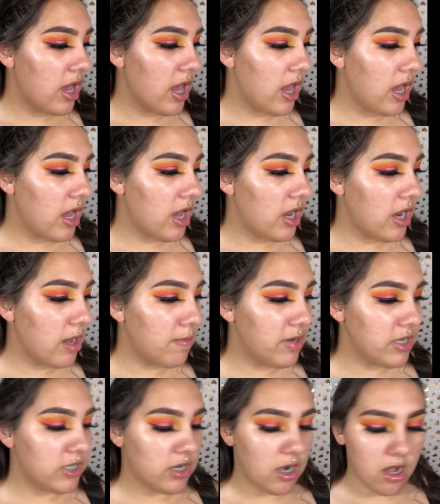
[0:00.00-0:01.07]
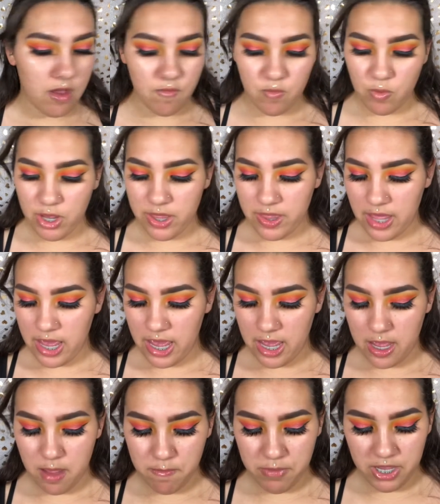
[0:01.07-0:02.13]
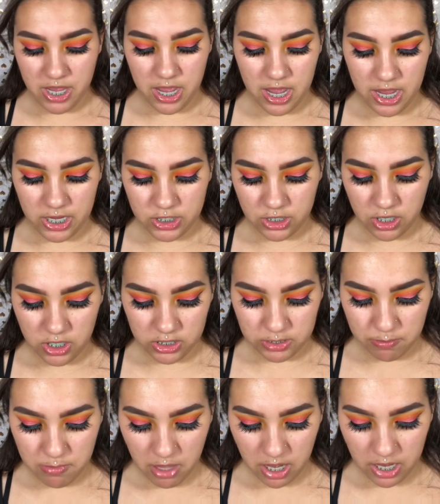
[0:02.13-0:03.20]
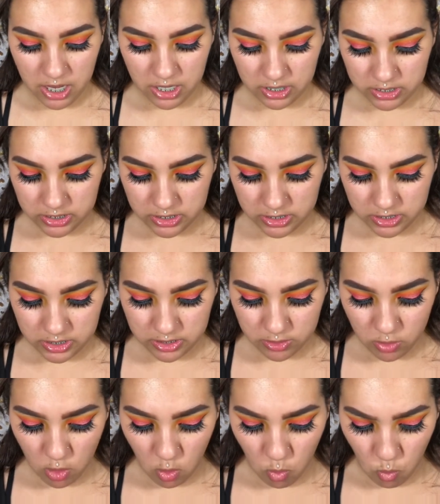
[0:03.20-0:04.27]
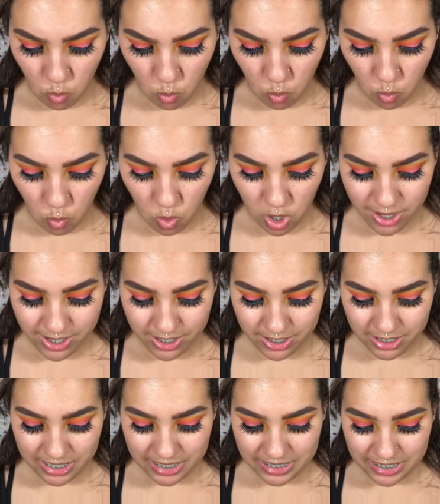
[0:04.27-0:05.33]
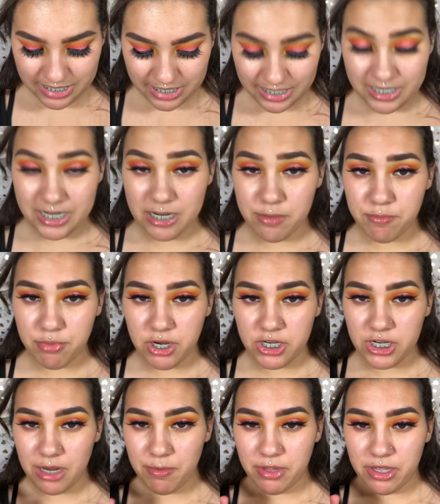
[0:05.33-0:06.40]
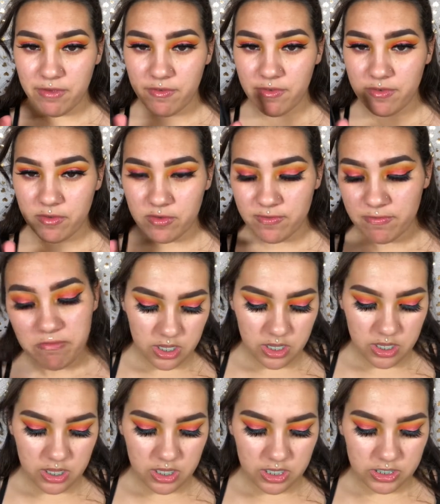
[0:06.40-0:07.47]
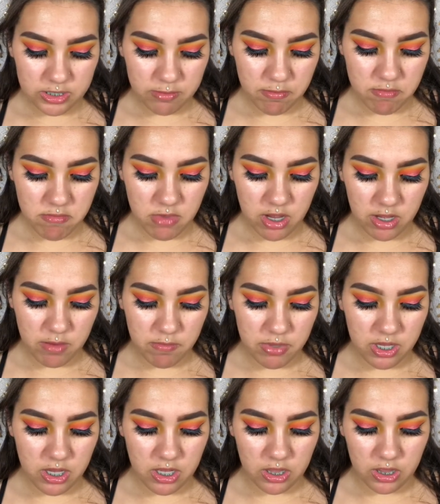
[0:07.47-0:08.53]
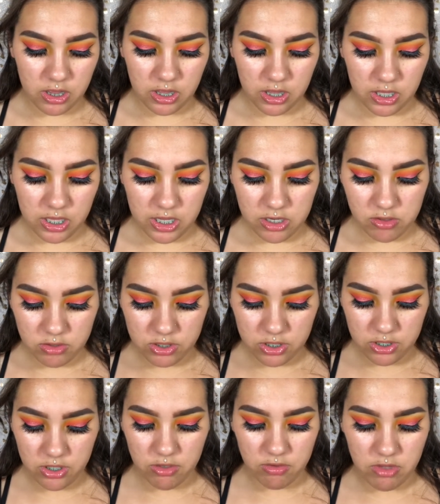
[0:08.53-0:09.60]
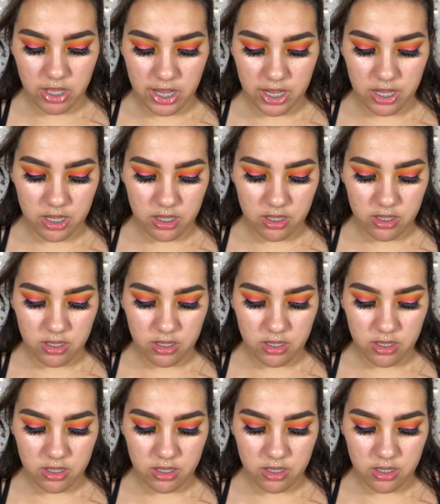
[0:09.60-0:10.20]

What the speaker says: And I'm going to start off with a BH Cosmetics 116 brush, I believe. This might be a little too light.